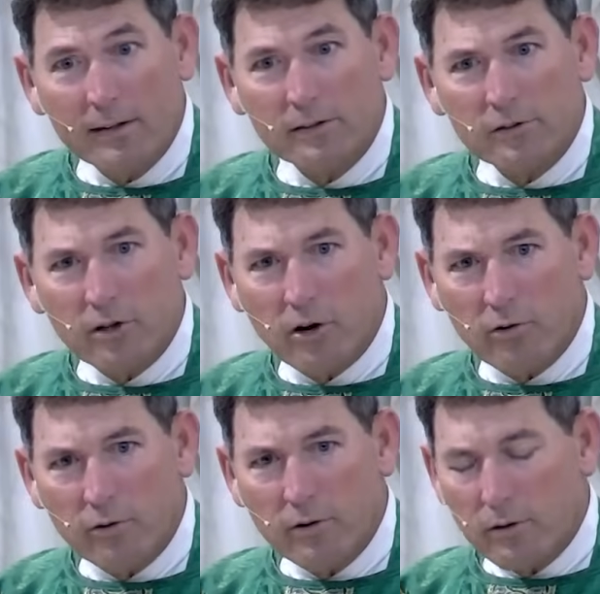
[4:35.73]
So
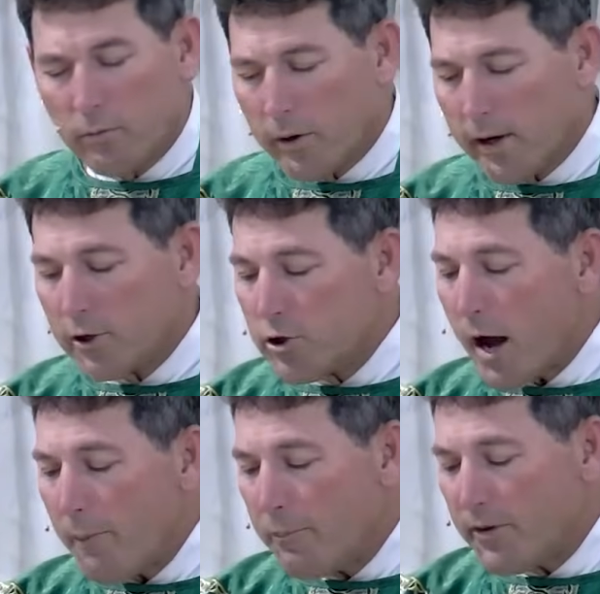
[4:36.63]
we're going to
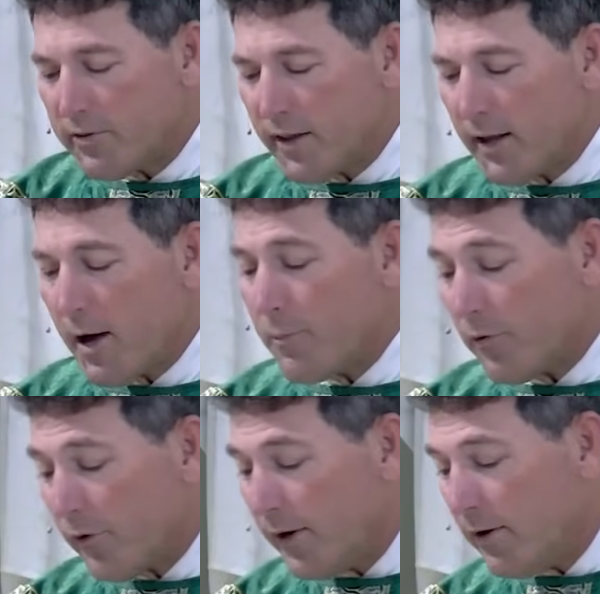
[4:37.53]
chop this thing up and
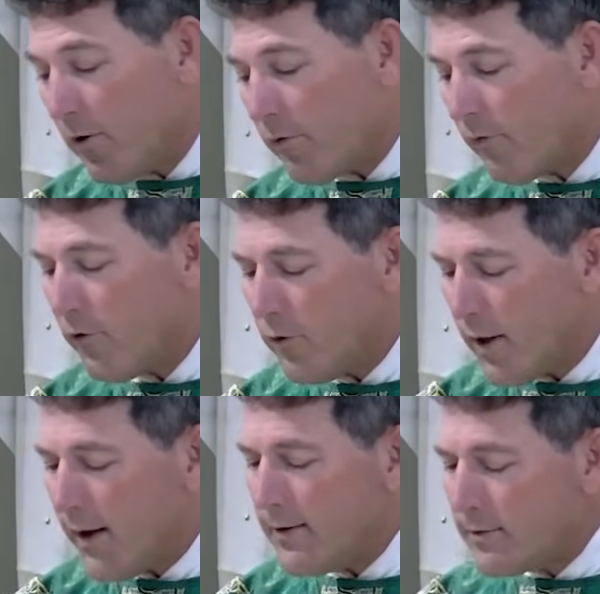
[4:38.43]
read it over a few
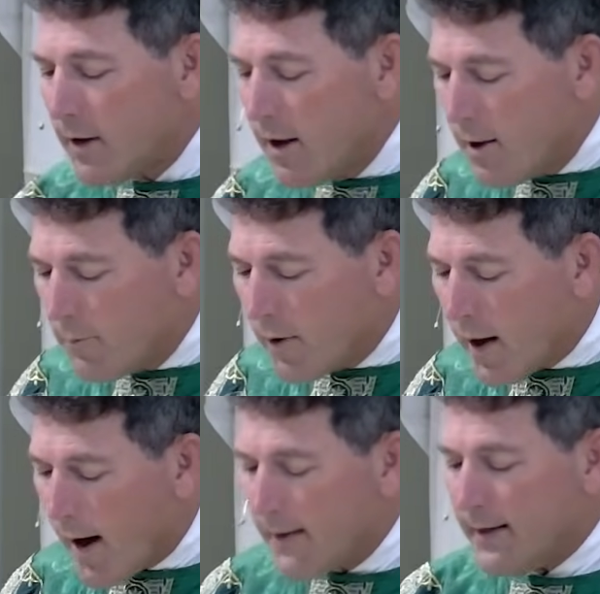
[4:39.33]
days, but
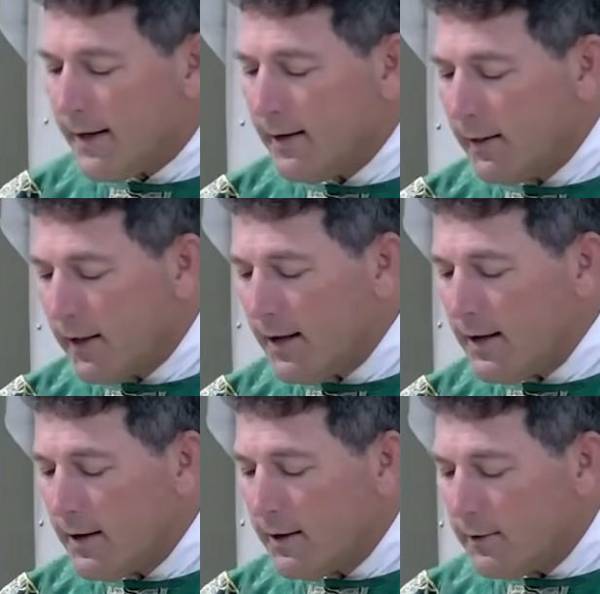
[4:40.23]
ideally
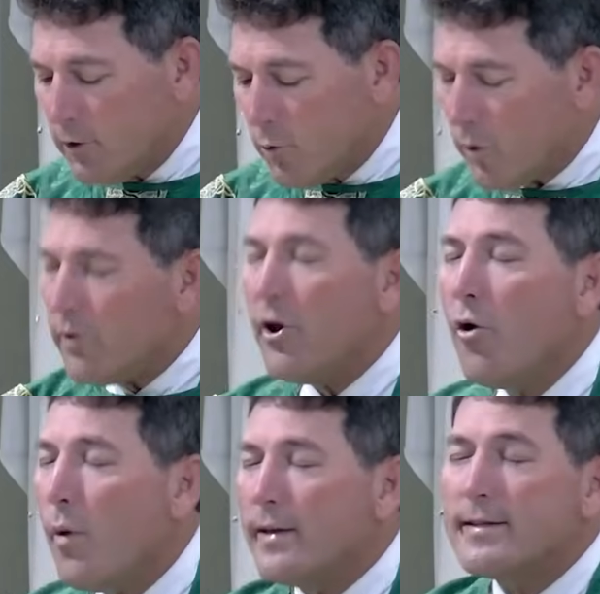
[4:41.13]
you would know
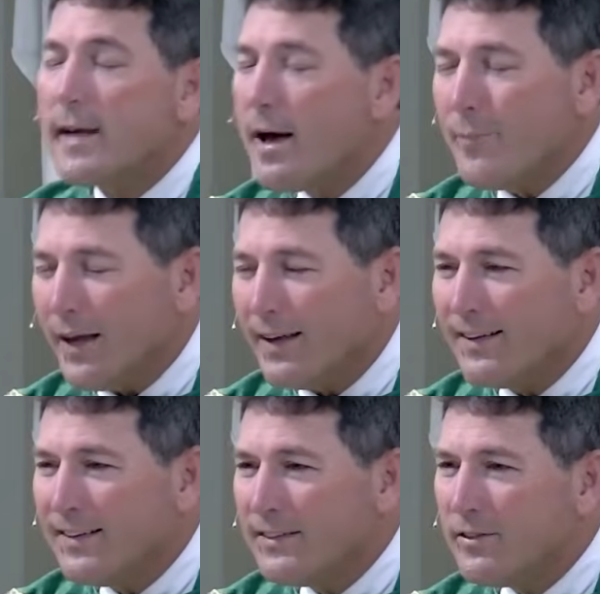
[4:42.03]
what's coming.
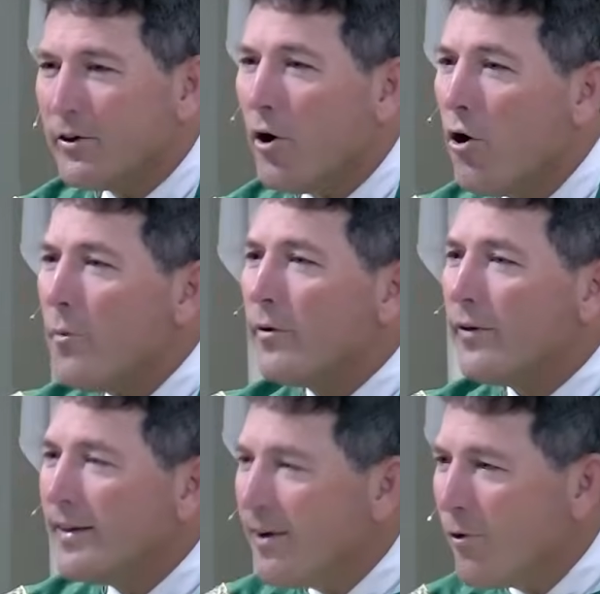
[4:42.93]
So go home and
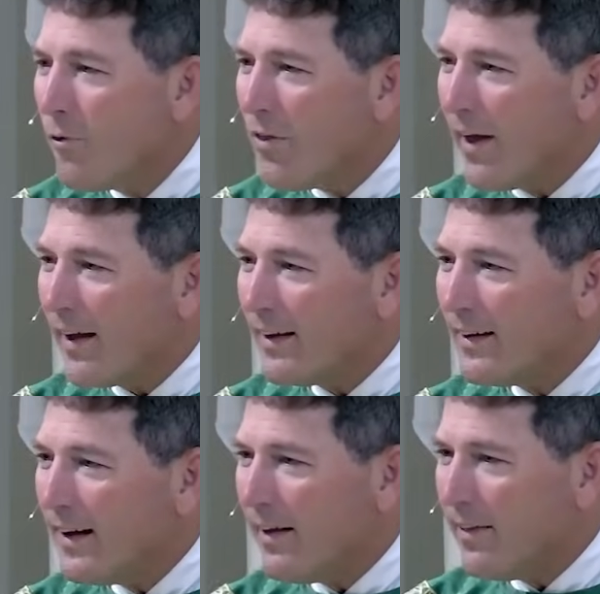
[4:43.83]
read the whole thing,
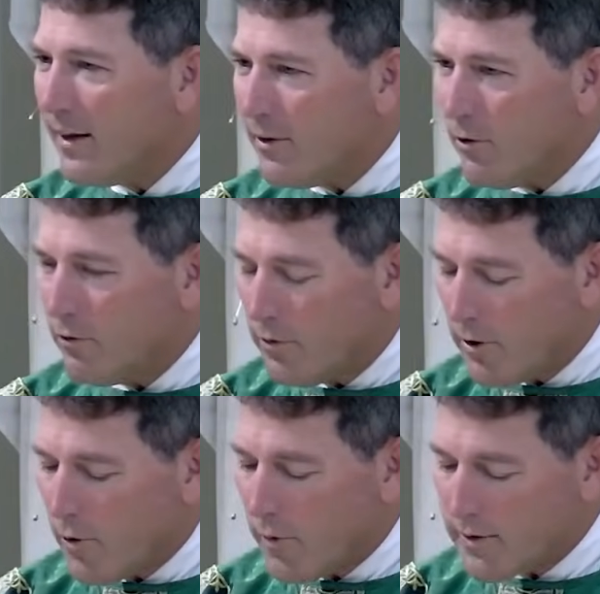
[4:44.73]
and then you'll
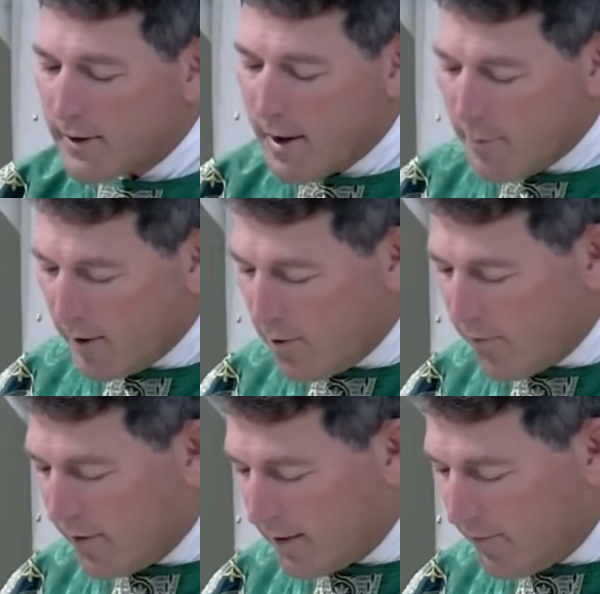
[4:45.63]
know what's coming over
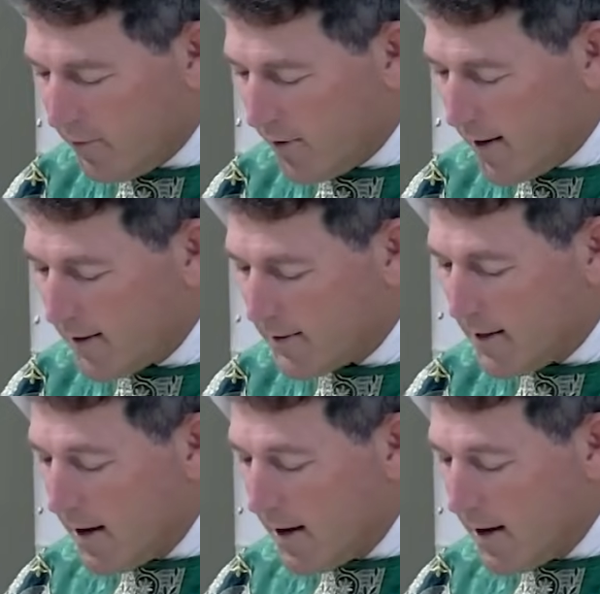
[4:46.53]
the few days.